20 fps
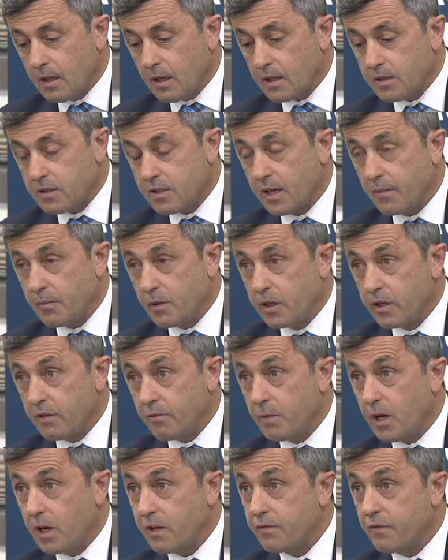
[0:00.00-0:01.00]
A summary of
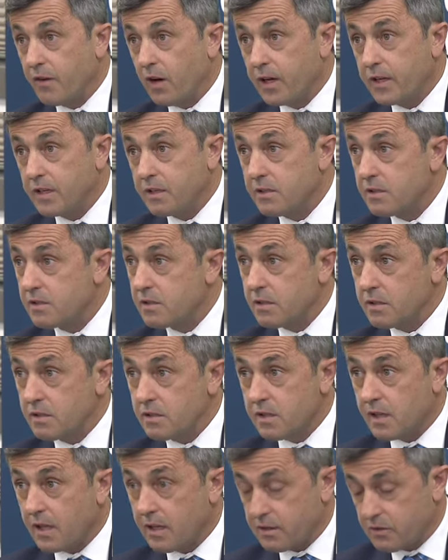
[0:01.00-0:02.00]
my findings
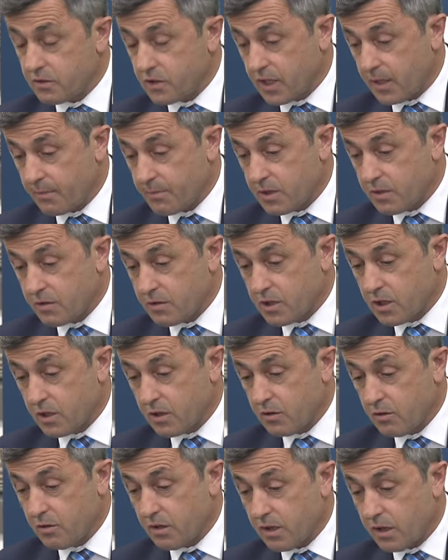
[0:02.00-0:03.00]
is at Chapter
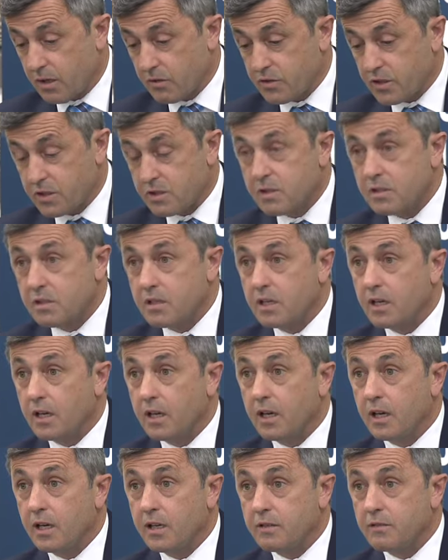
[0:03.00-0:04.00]
2, and I'll just
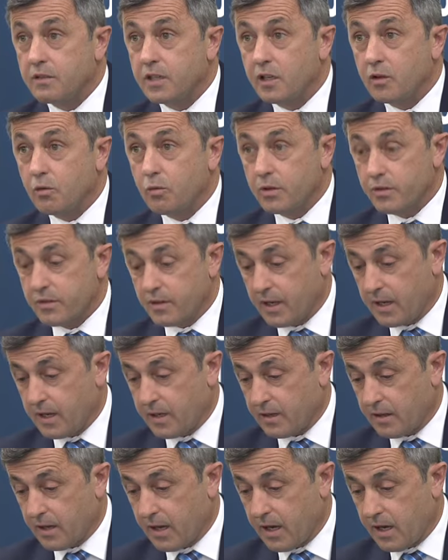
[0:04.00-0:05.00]
deal with
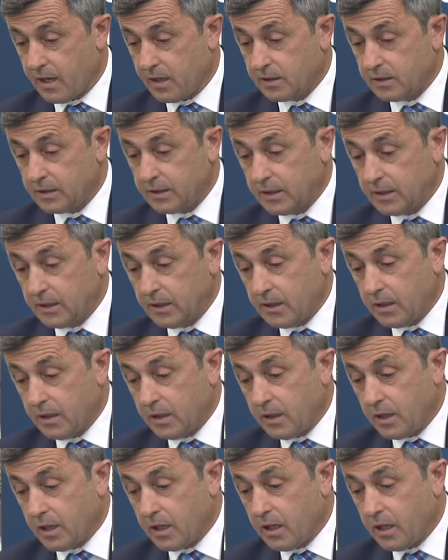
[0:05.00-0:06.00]
that now.
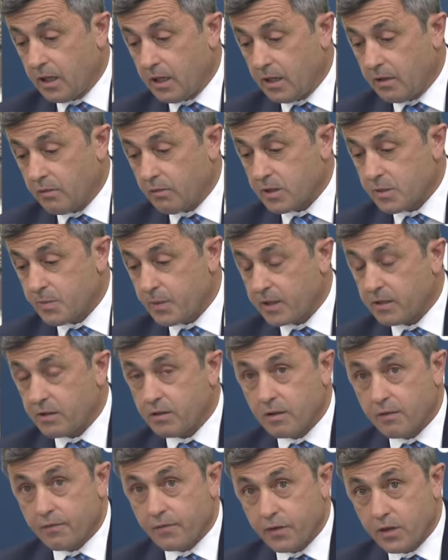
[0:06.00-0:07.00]
In respect of
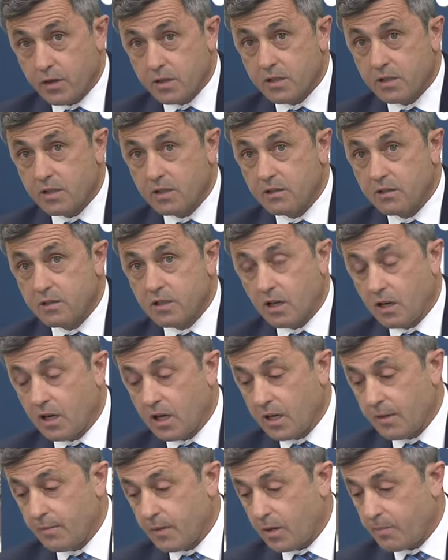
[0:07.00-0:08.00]
the first in
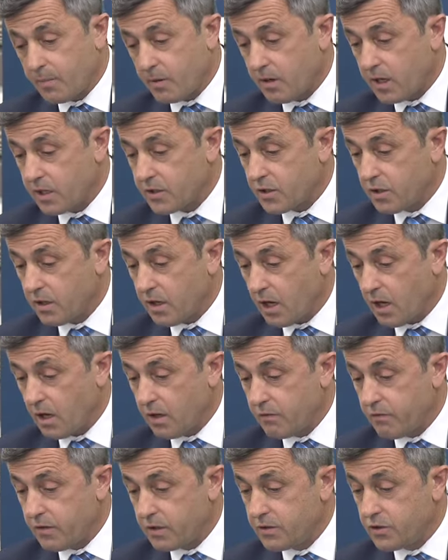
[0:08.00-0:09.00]
time Operation
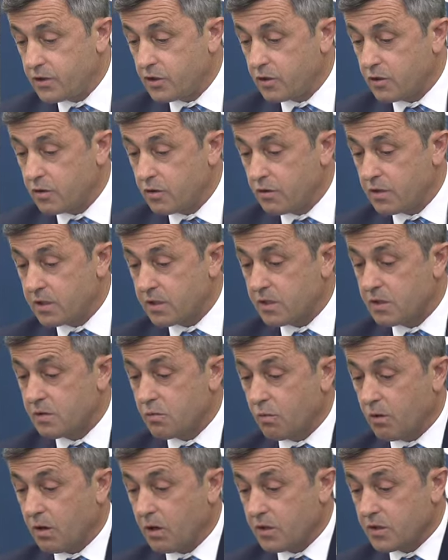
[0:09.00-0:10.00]
Overdue, this
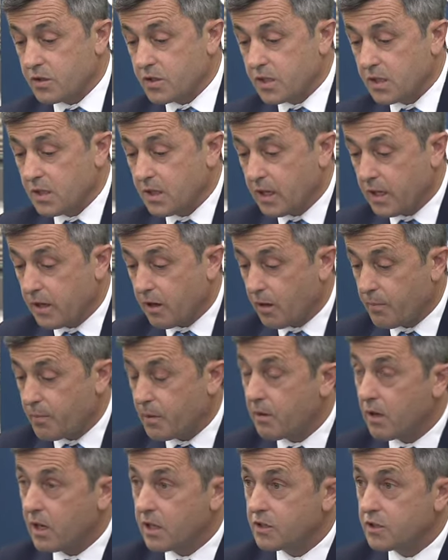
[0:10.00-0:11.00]
was an
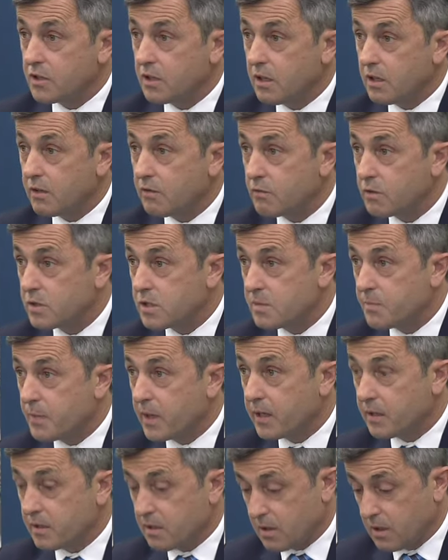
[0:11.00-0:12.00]
operation in
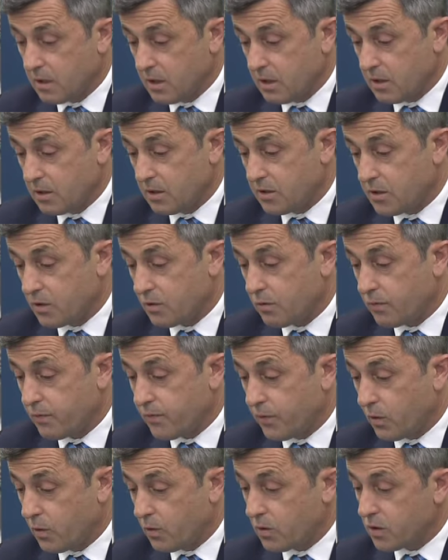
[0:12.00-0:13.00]
respect to
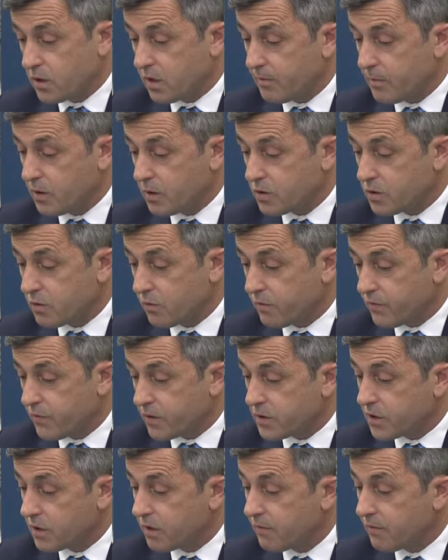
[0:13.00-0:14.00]
4 commercial
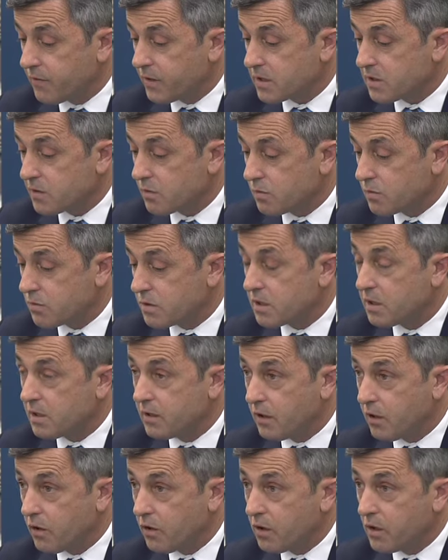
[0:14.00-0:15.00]
fishing vessels
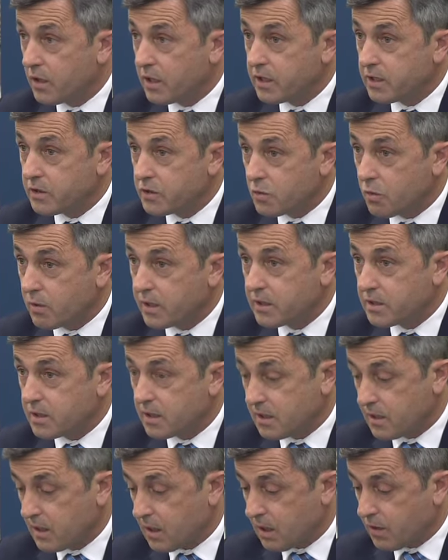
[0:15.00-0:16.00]
in early
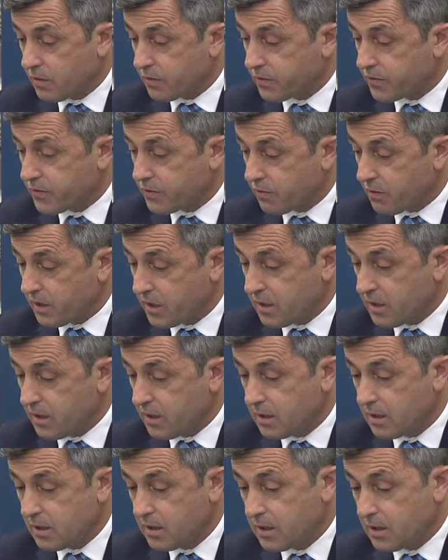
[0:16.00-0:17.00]
2003.
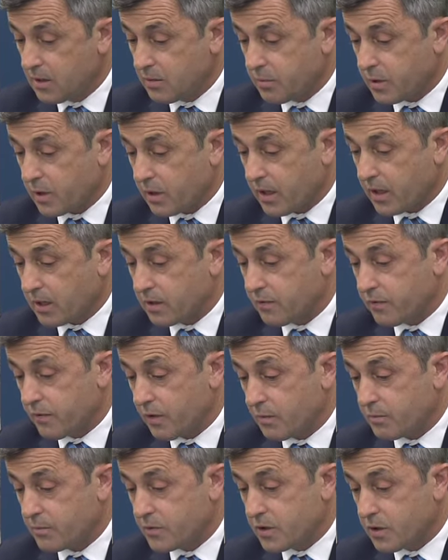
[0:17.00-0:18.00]
Product
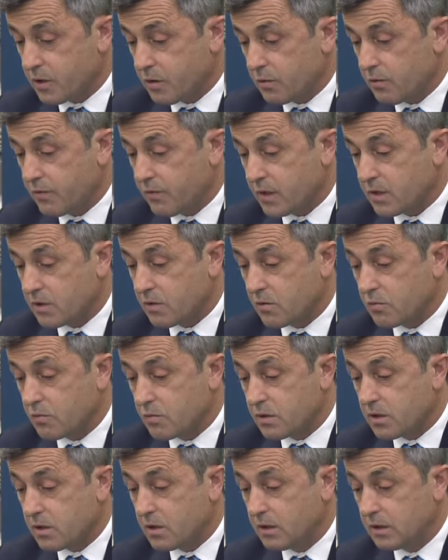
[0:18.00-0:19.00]
from 2
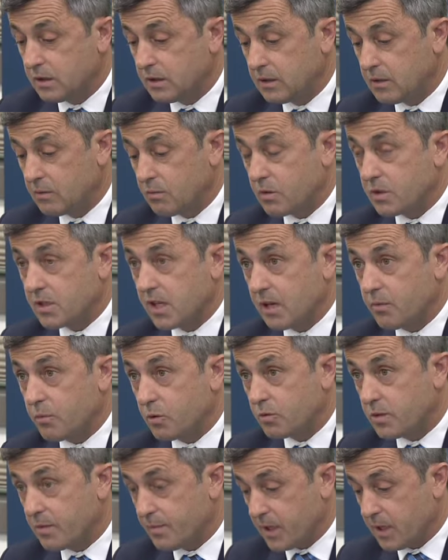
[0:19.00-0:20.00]
vessels was
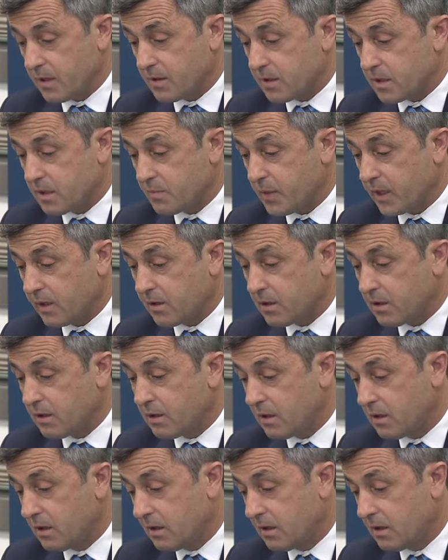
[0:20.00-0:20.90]
able to be inspected,